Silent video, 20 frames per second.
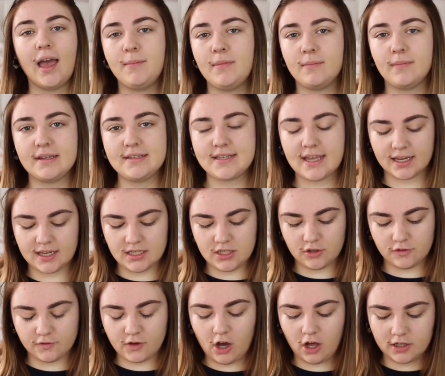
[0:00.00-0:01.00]
I'm in my second
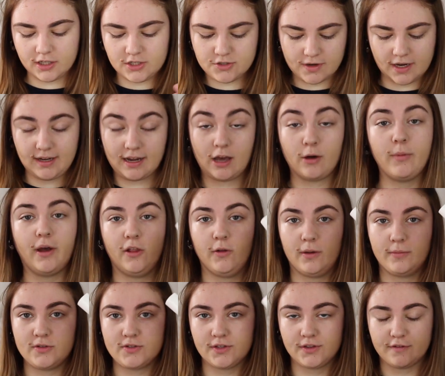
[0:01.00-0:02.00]
year of college right now. By the way,
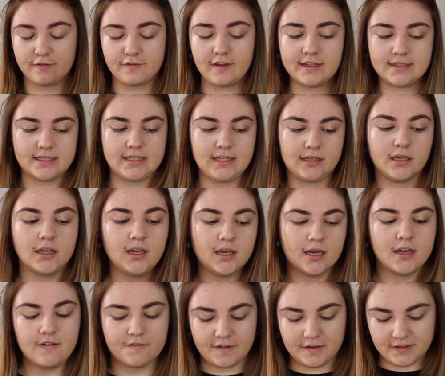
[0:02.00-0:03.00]
I'm using the FENTY
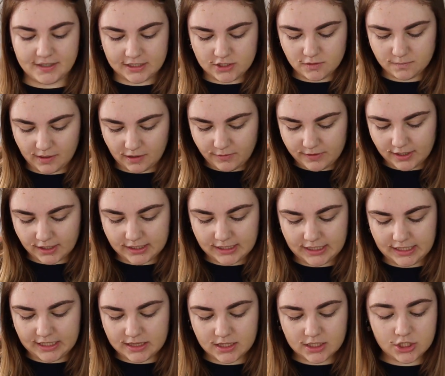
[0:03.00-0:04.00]
Foundation by
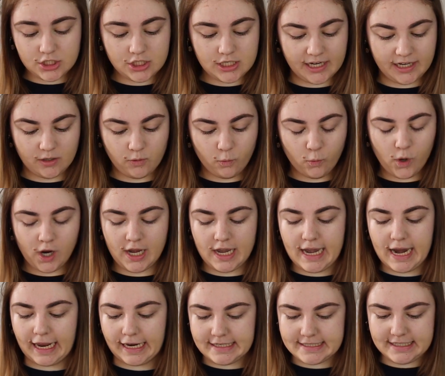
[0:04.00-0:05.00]
Rihanna in the shade
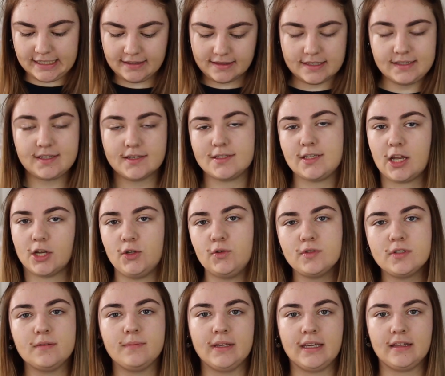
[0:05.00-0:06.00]
190. This is not new
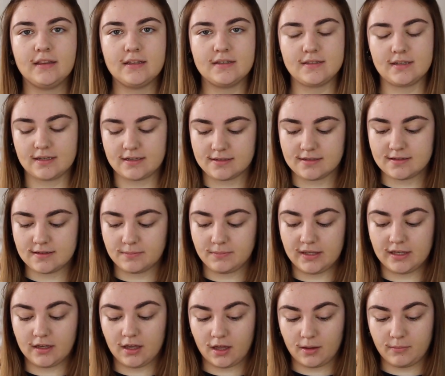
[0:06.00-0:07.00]
to me and this has
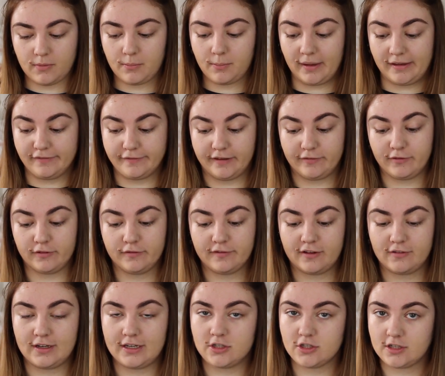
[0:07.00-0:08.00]
become my favorite
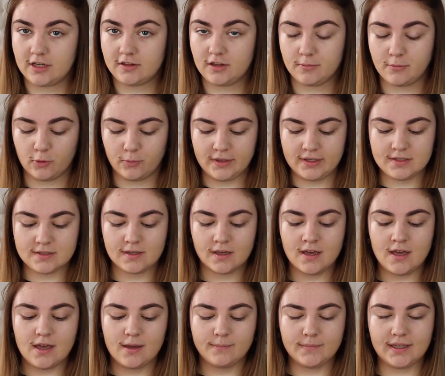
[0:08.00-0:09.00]
foundation at the moment,
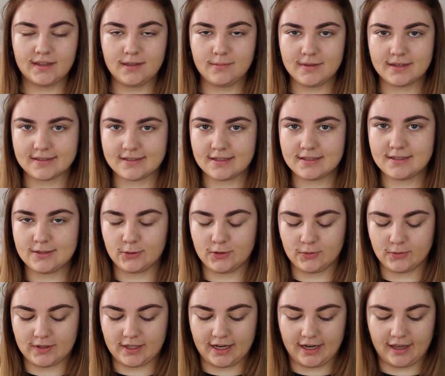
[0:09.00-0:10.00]
mainly because it's the only
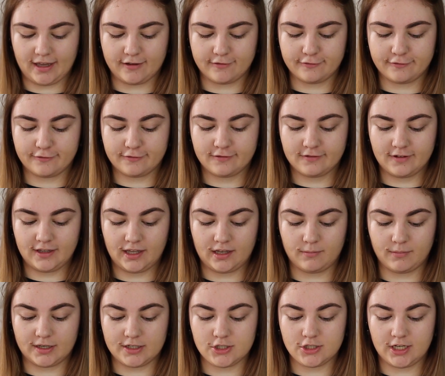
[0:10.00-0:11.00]
one that I have
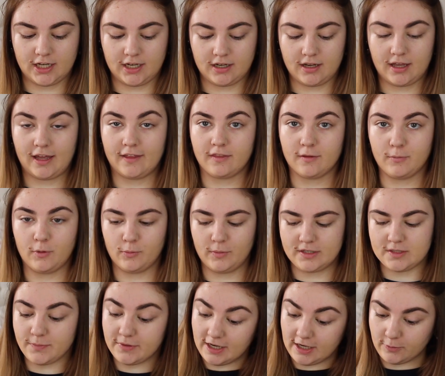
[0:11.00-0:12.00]
in my shade at the
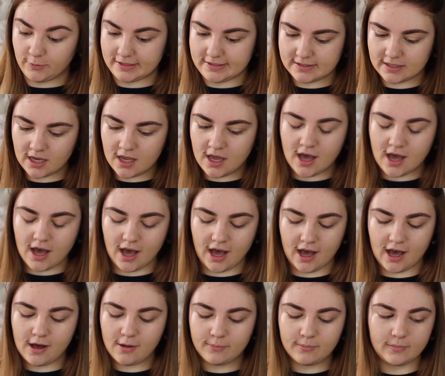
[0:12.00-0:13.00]
moment. But anyway,
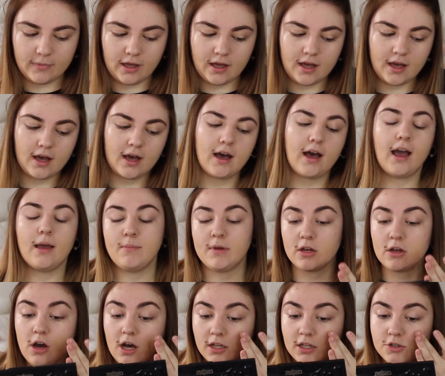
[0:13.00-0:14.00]
I'm
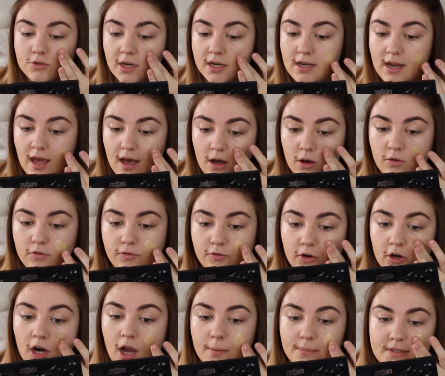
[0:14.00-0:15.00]
in college right now
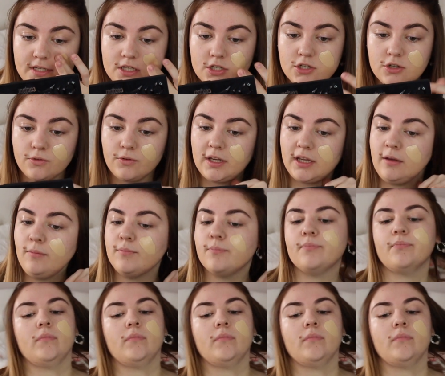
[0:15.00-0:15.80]
for opticianry.